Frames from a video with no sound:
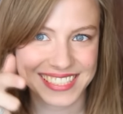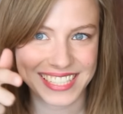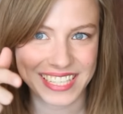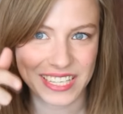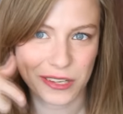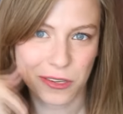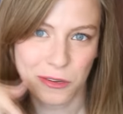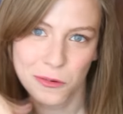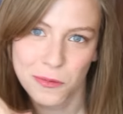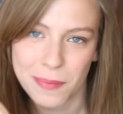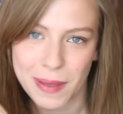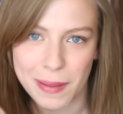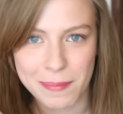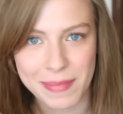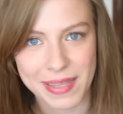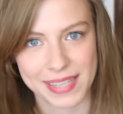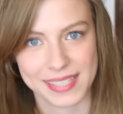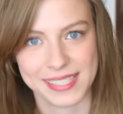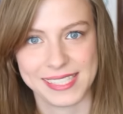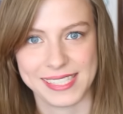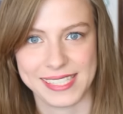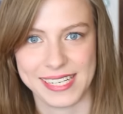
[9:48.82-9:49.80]
You my
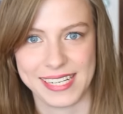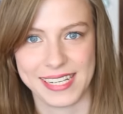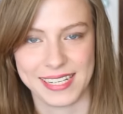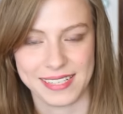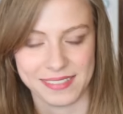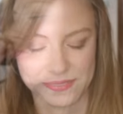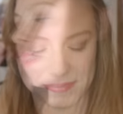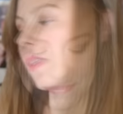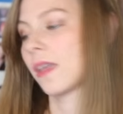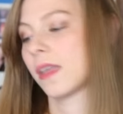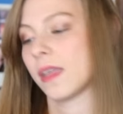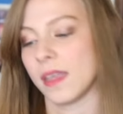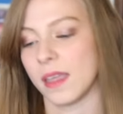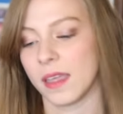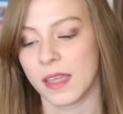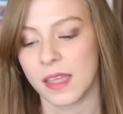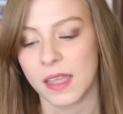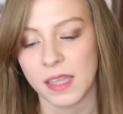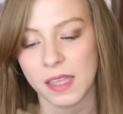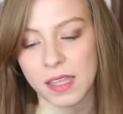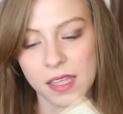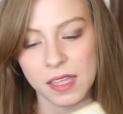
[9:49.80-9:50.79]
bestie.
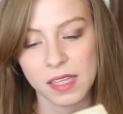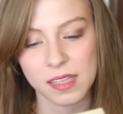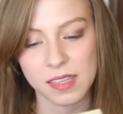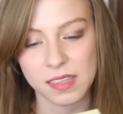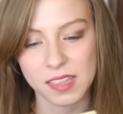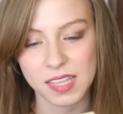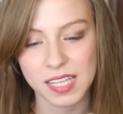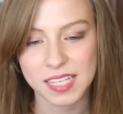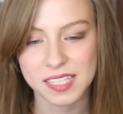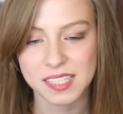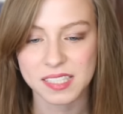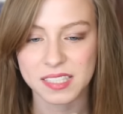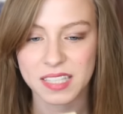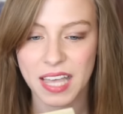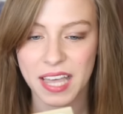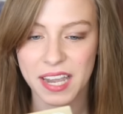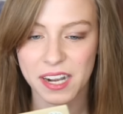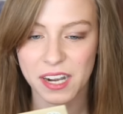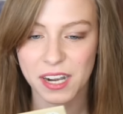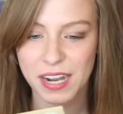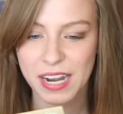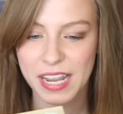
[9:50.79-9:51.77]
This
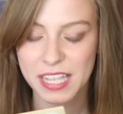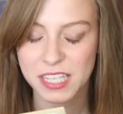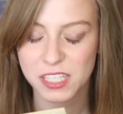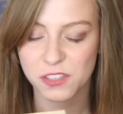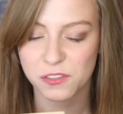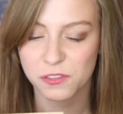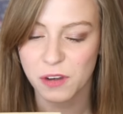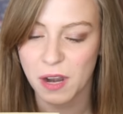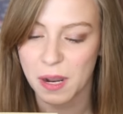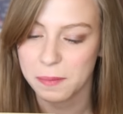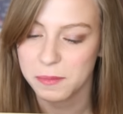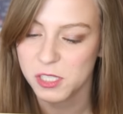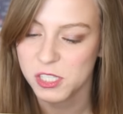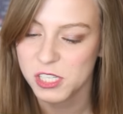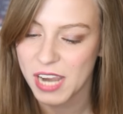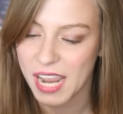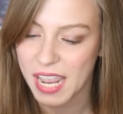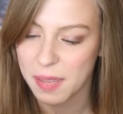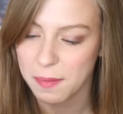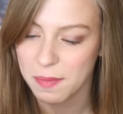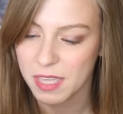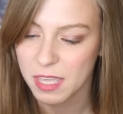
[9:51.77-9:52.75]
letter is from
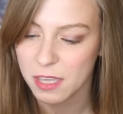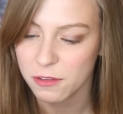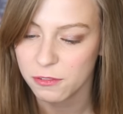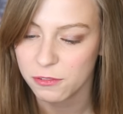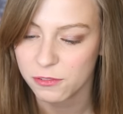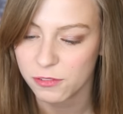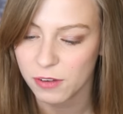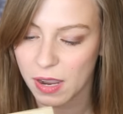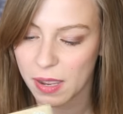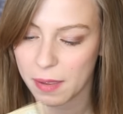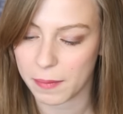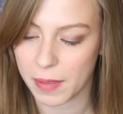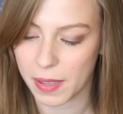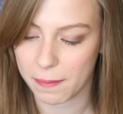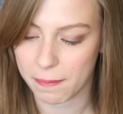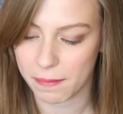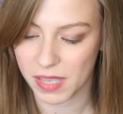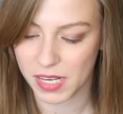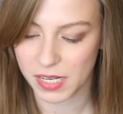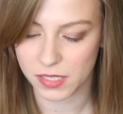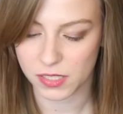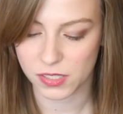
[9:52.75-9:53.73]
Jamie from
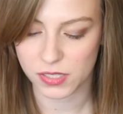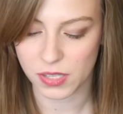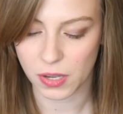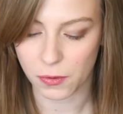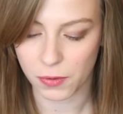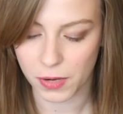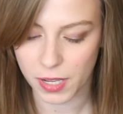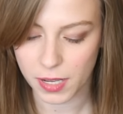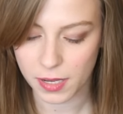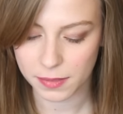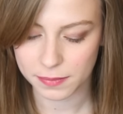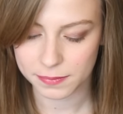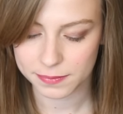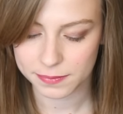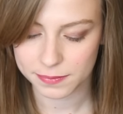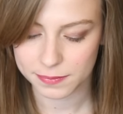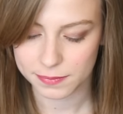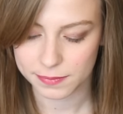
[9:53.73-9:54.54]
Minnesota.